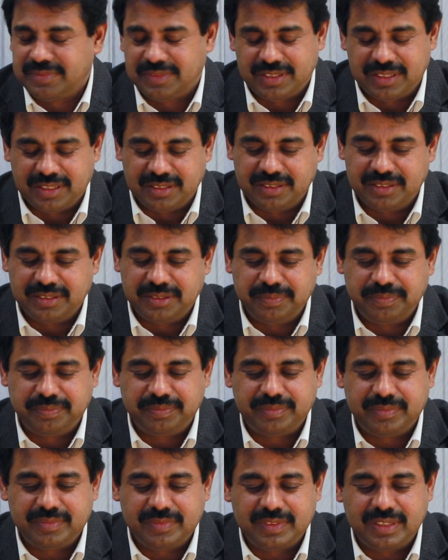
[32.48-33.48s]
So
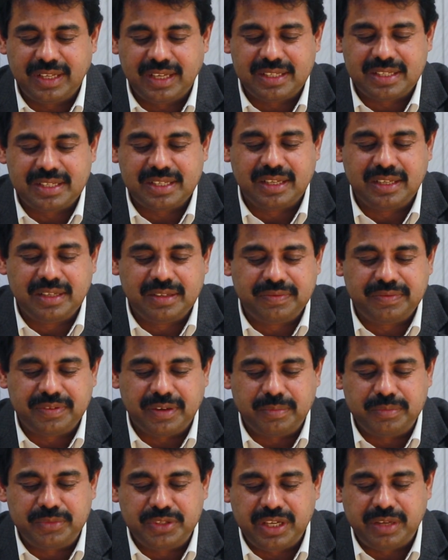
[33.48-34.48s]
that's
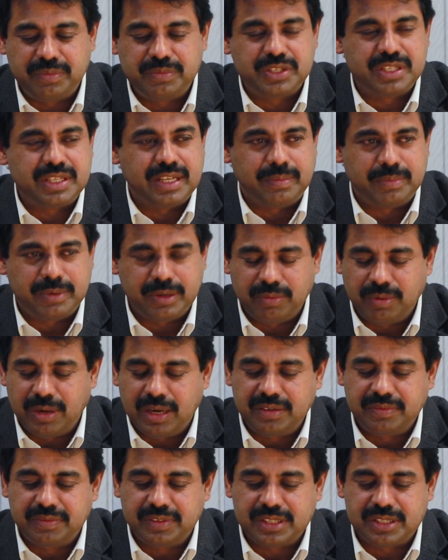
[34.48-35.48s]
from James chapter
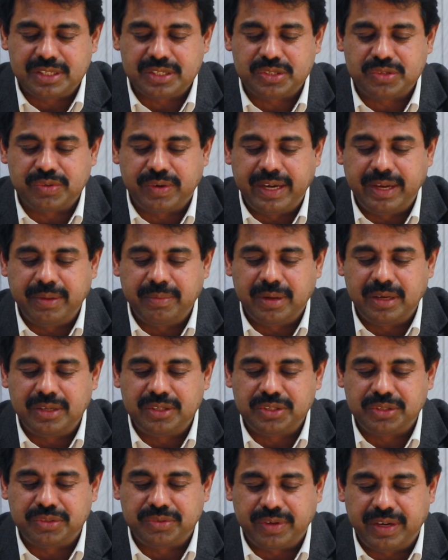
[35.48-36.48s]
1 verses 21
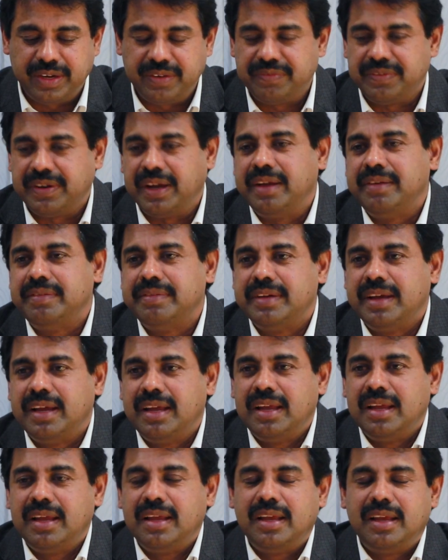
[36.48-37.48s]
to 25.
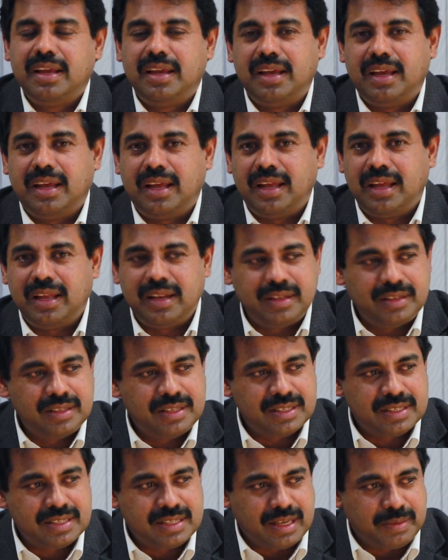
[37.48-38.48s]
And
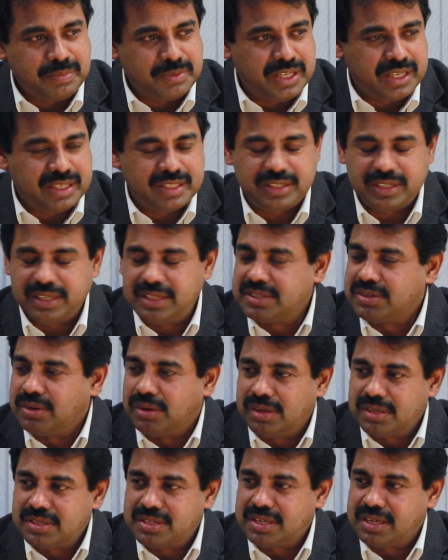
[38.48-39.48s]
this subject is
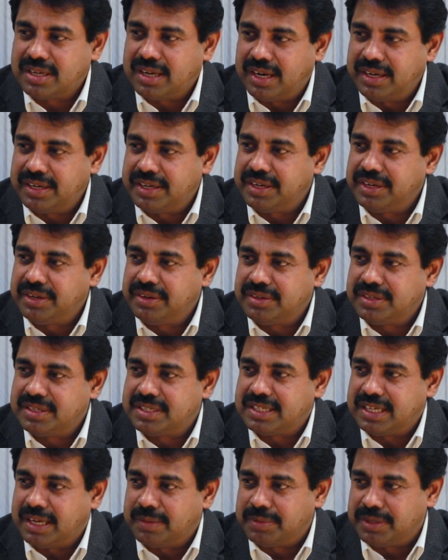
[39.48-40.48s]
also continued in
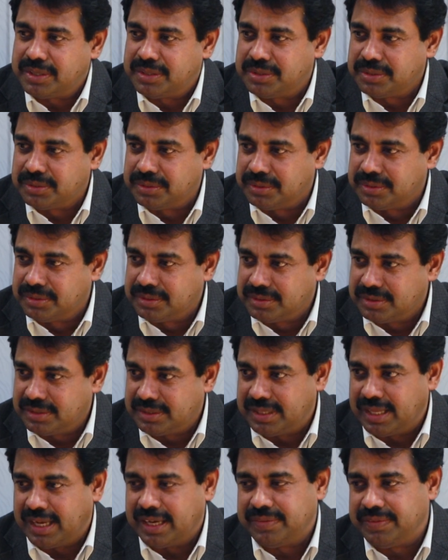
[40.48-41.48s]
chapter 2,
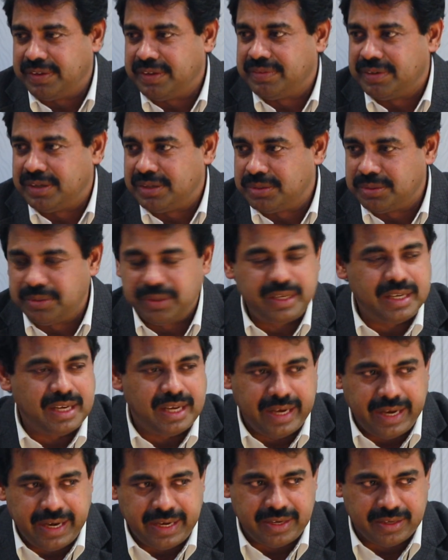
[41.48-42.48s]
that we will do it
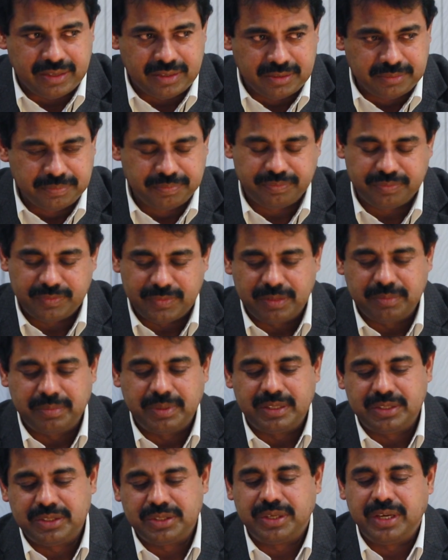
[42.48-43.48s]
later.
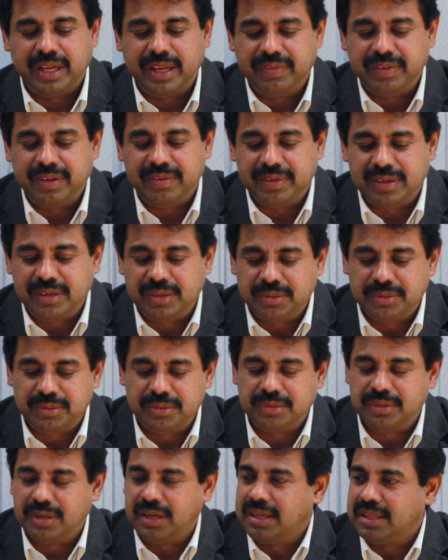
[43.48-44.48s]
But today we will
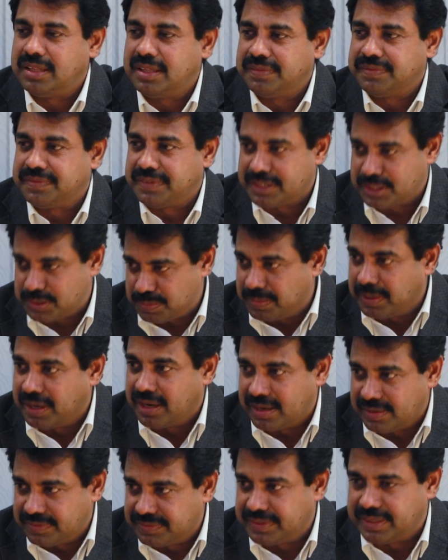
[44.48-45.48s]
do the first
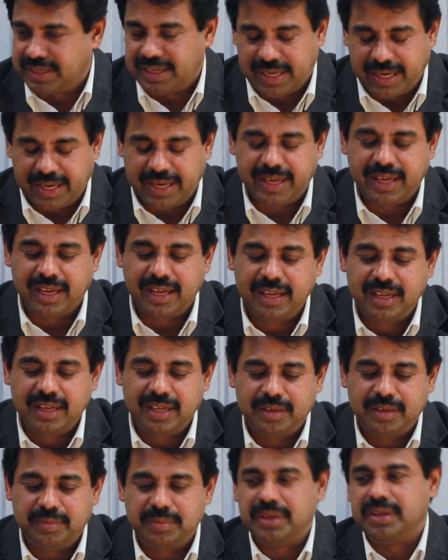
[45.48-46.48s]
part of it, like,
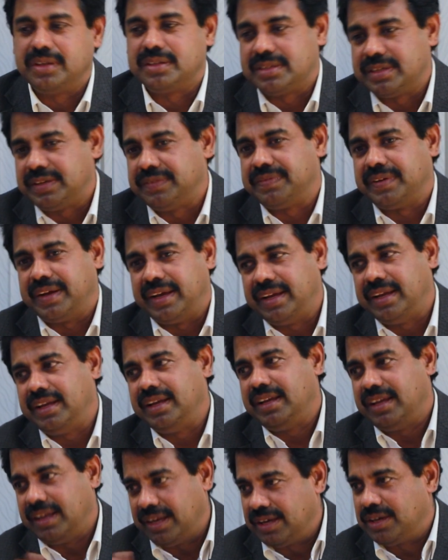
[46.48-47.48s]
because if
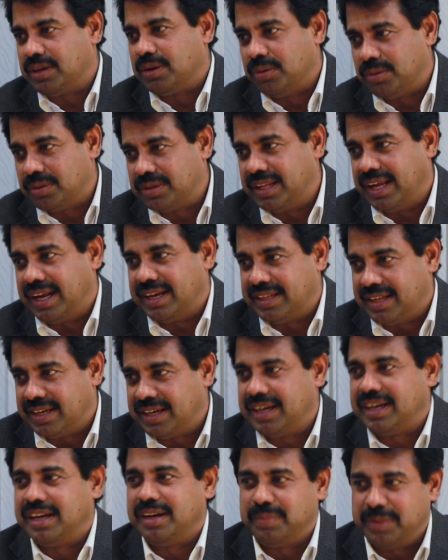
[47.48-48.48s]
I include that,
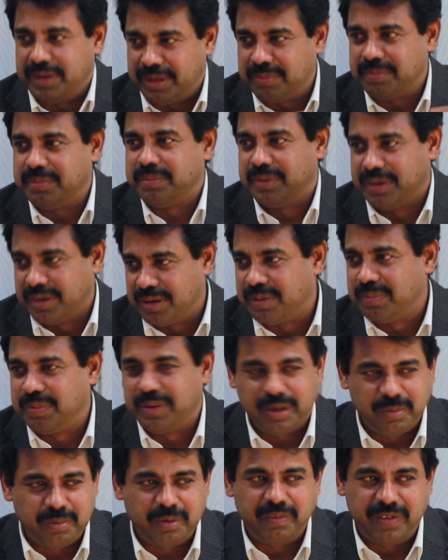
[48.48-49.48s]
then it will
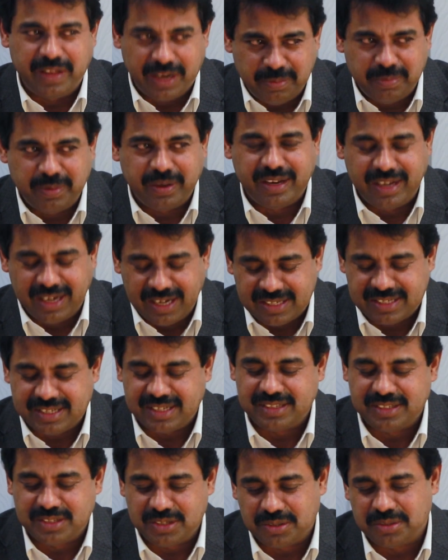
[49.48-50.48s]
become a very big
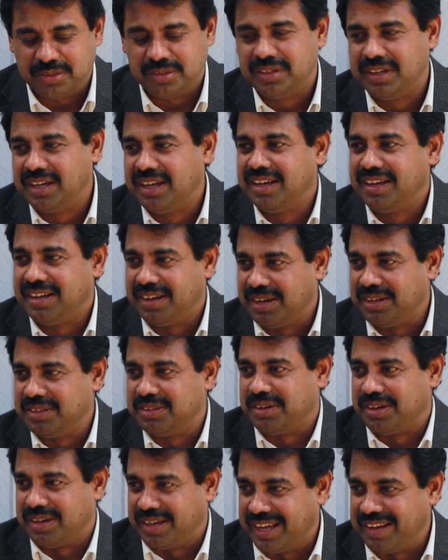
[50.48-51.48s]
lesson. So I
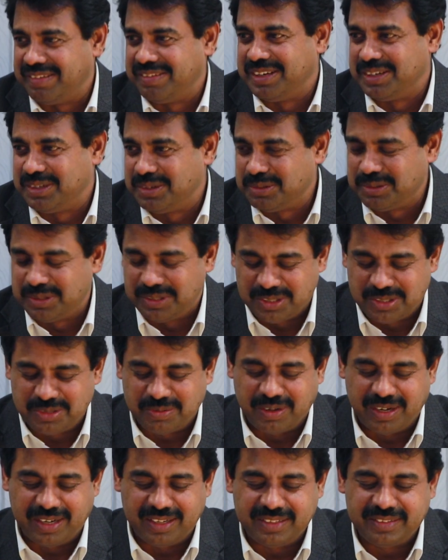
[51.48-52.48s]
thought I will do this
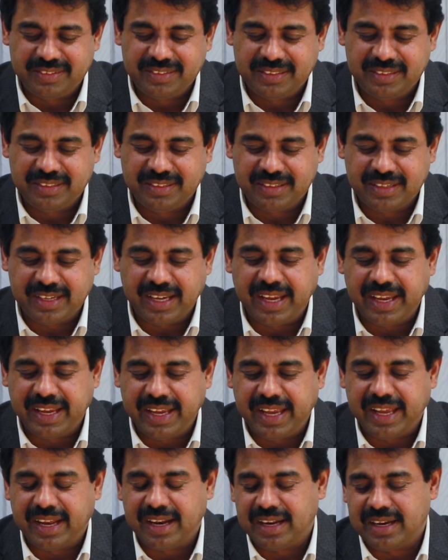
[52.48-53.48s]
one. Okay,
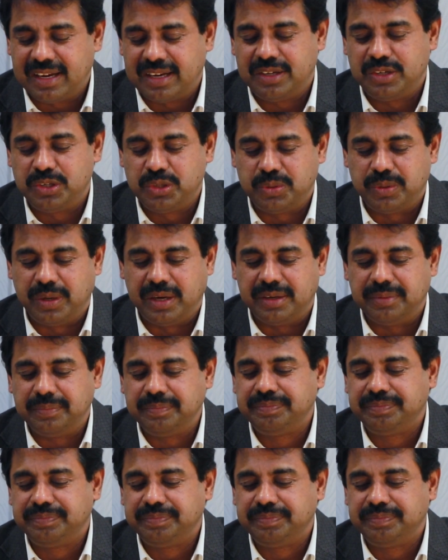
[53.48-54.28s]
hearer and doer.